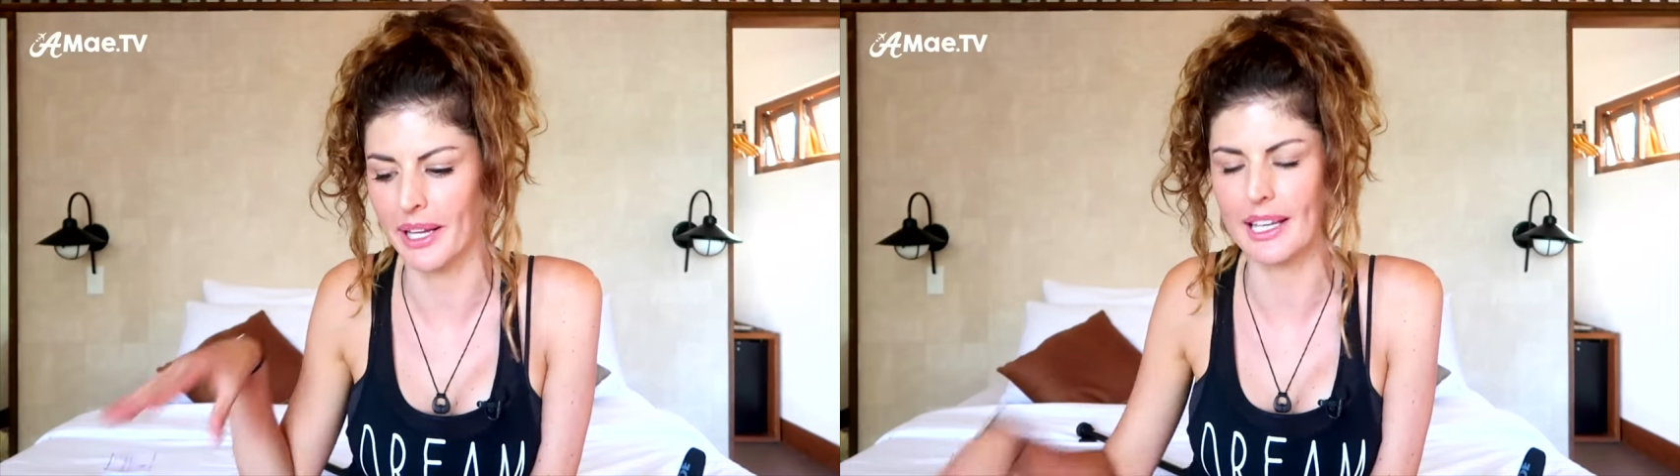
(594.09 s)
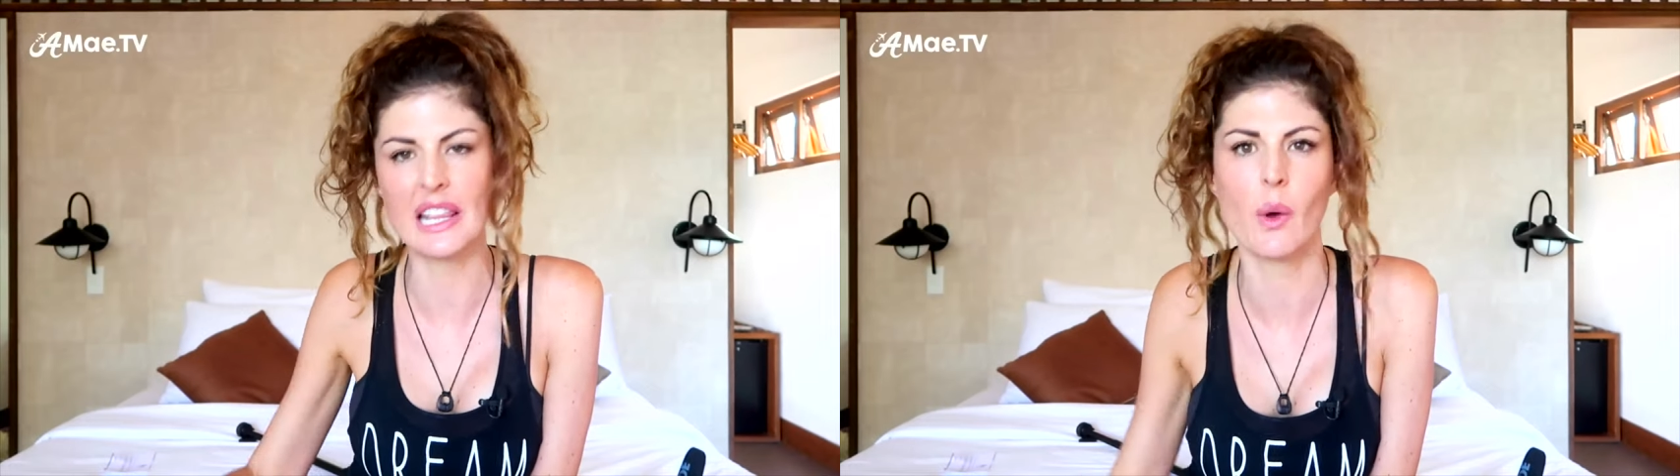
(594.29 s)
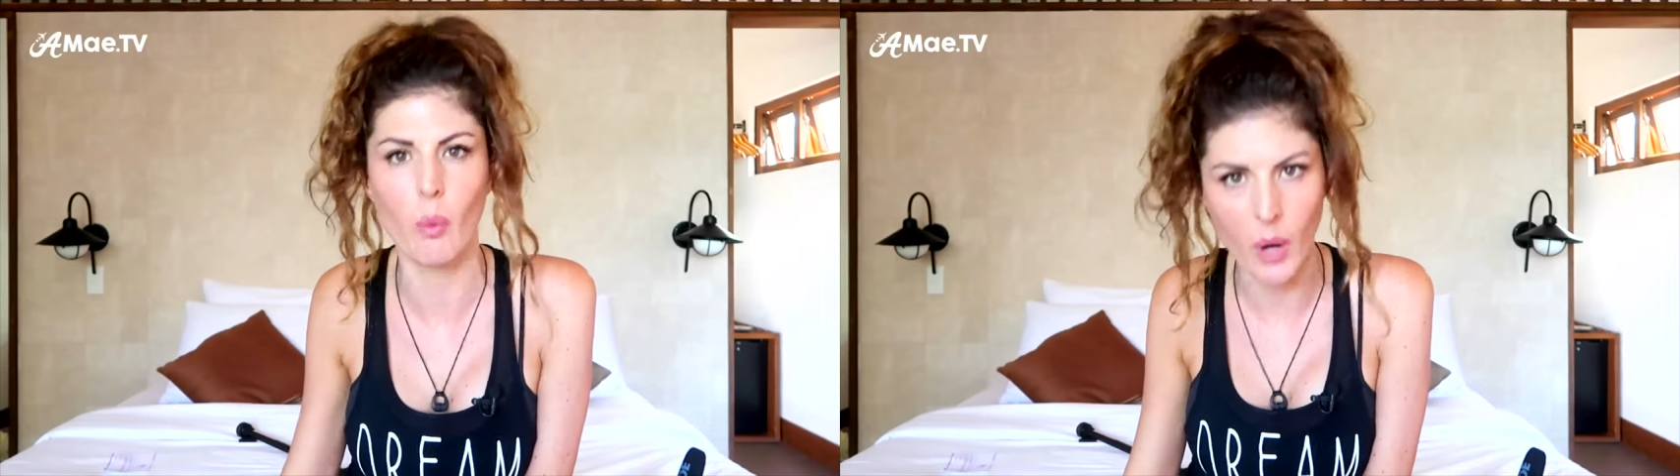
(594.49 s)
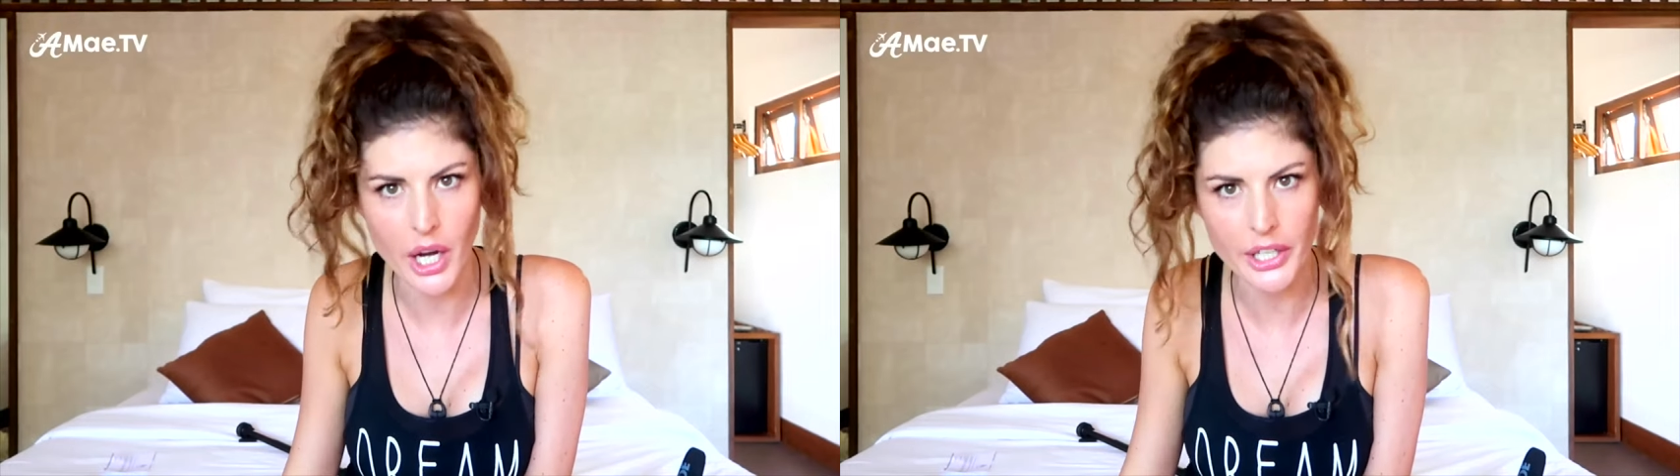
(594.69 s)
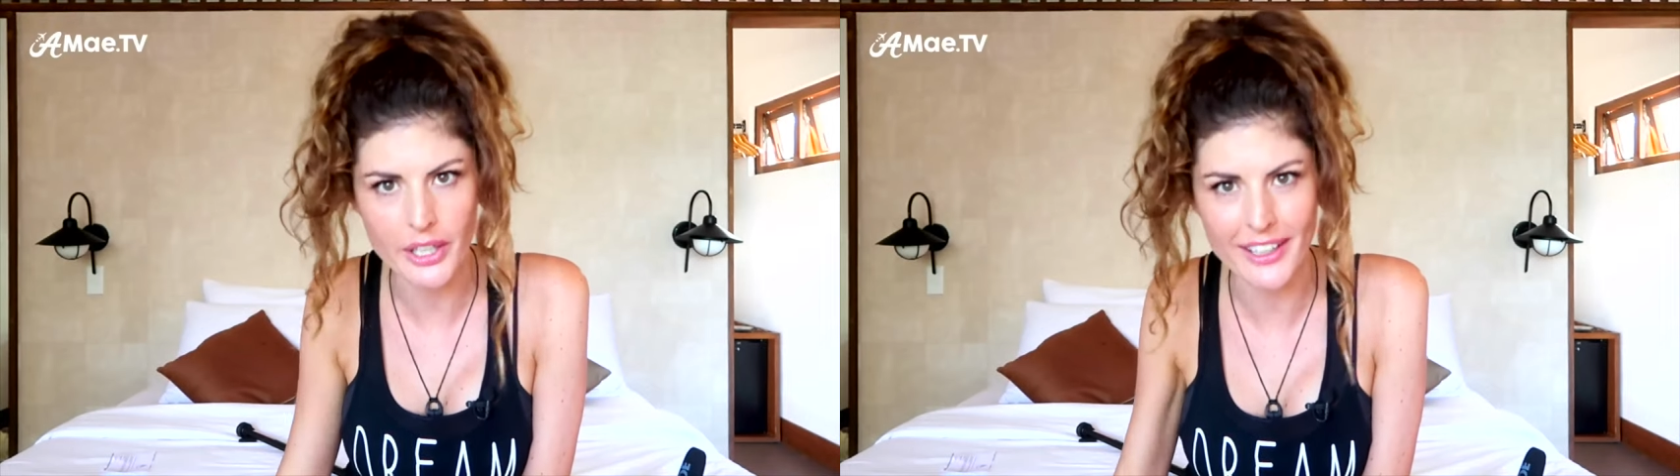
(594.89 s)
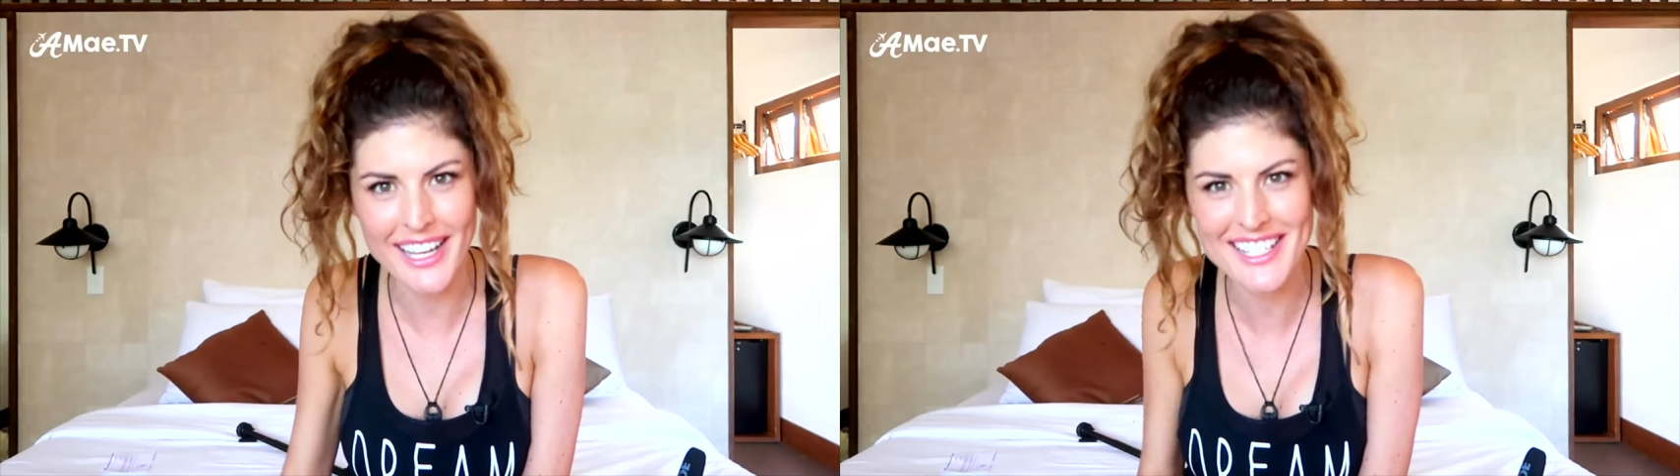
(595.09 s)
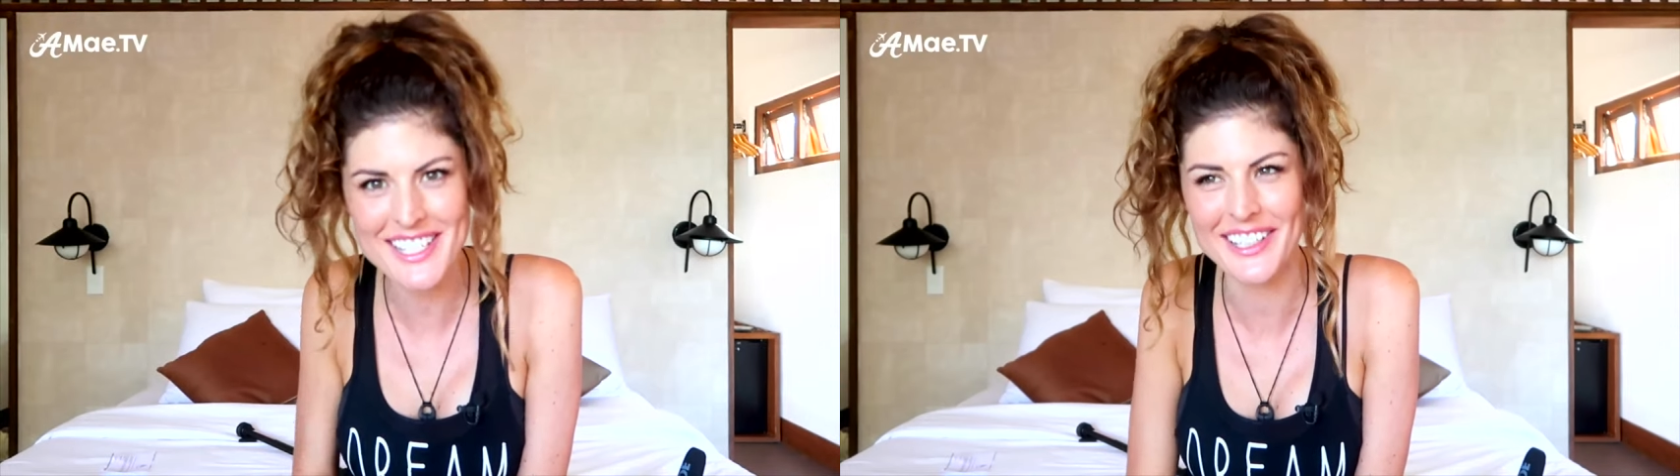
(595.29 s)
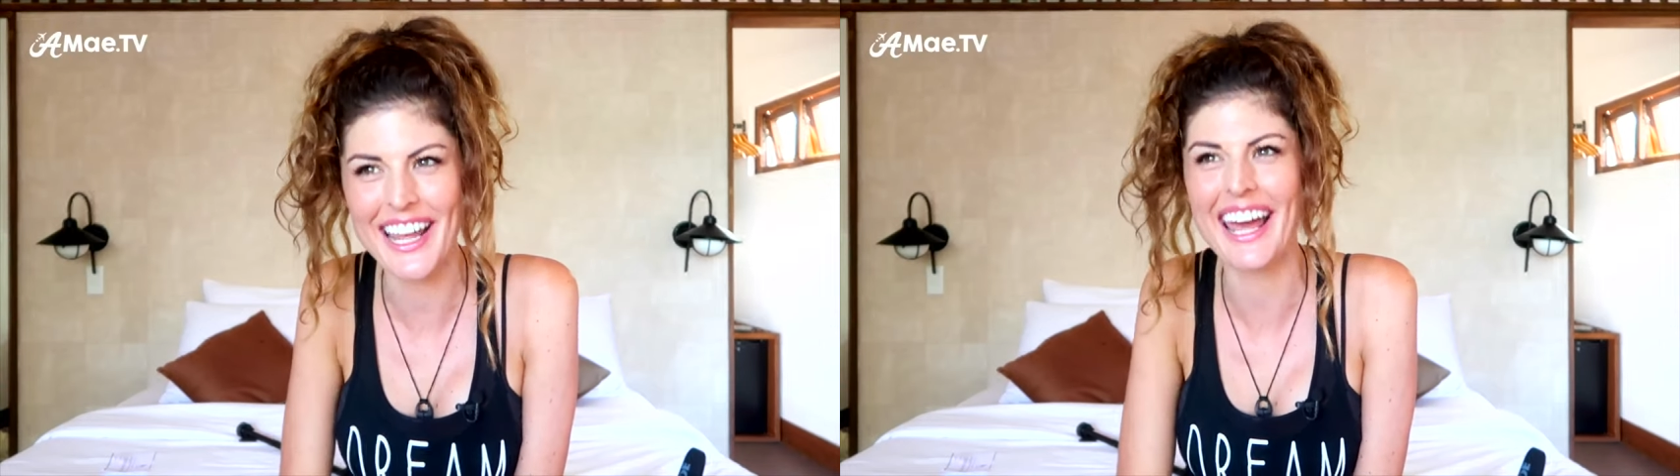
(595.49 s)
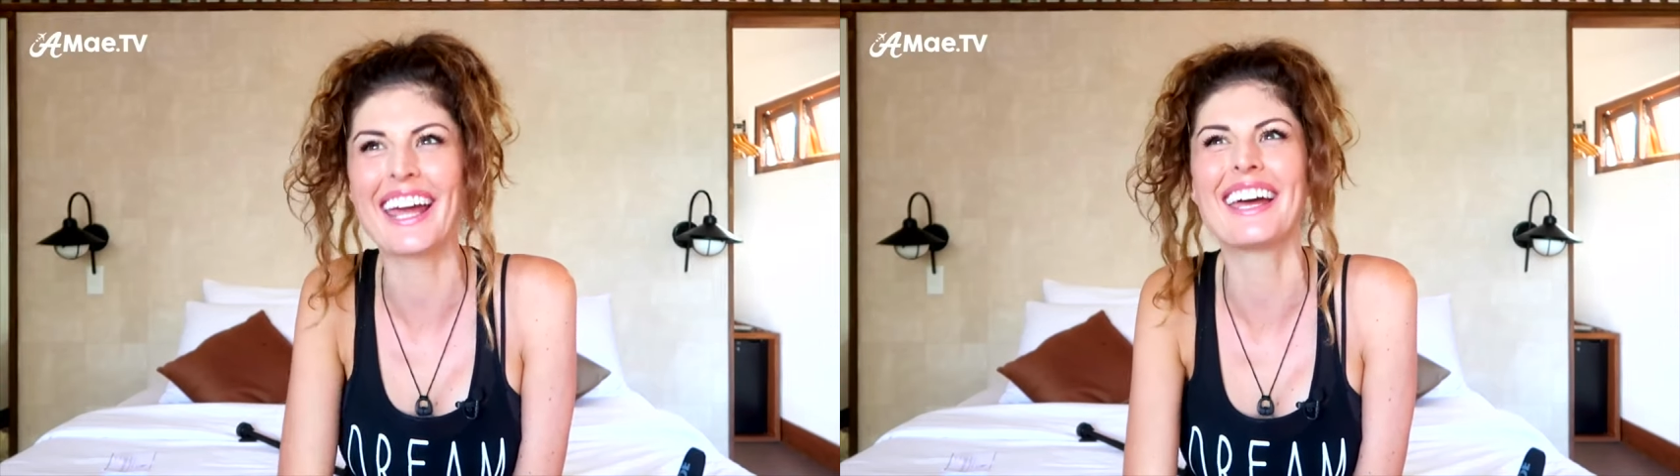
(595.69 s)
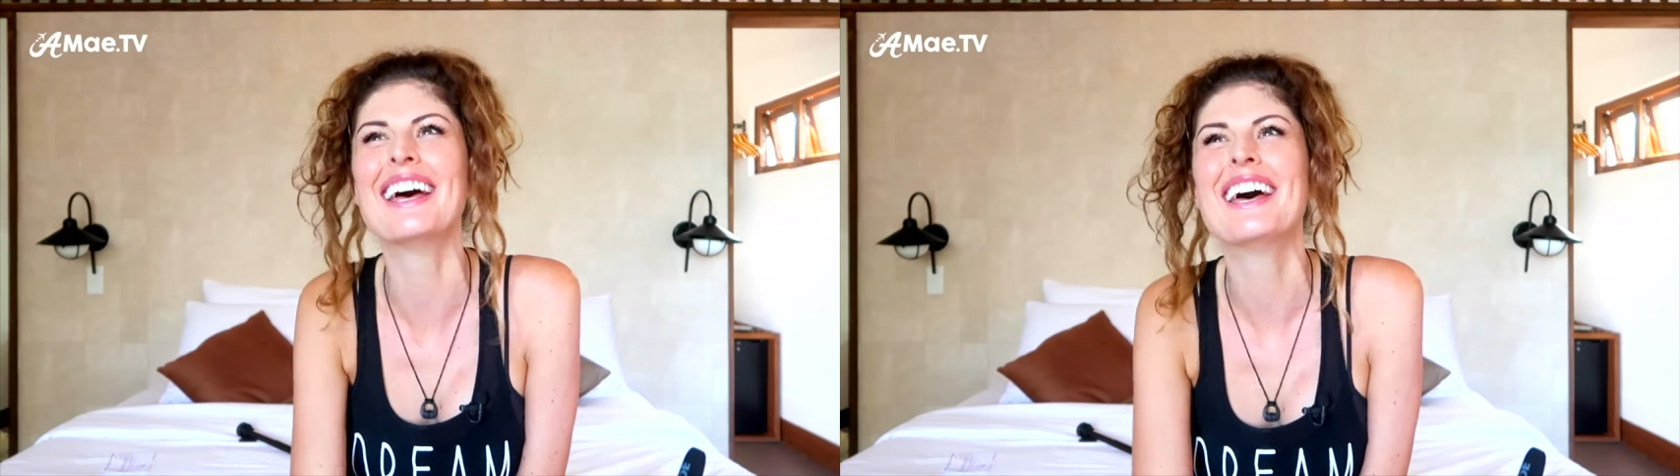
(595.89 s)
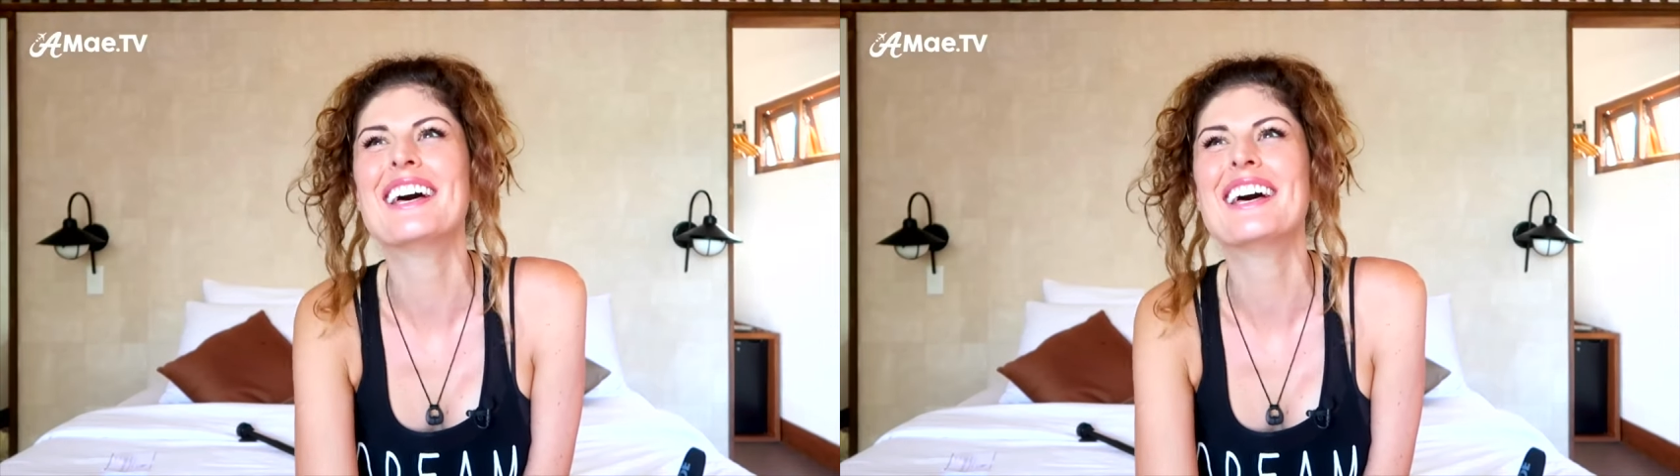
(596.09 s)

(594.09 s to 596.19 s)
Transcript: like in the water yesterday.